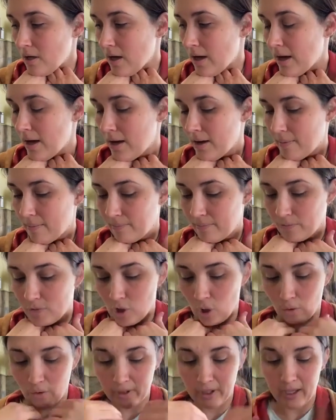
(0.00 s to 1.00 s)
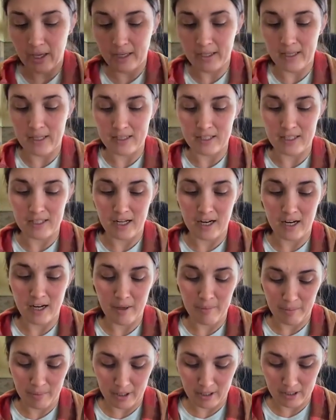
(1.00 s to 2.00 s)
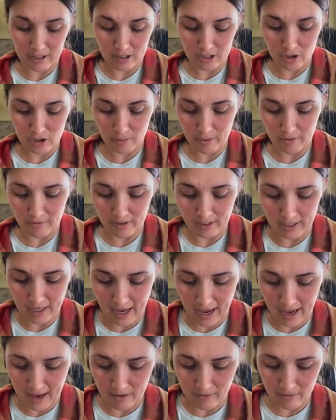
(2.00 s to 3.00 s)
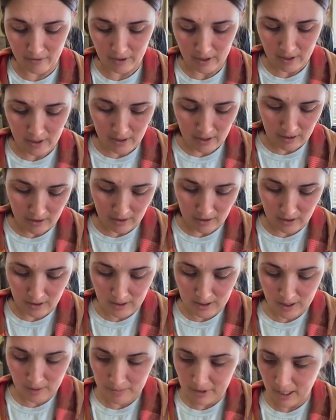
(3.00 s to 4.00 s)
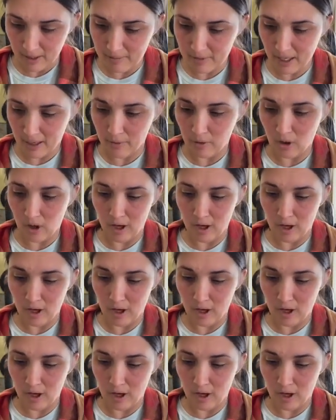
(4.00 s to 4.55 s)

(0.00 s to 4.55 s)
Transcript: Totally unnecessary, but super fun to have. Sometimes I will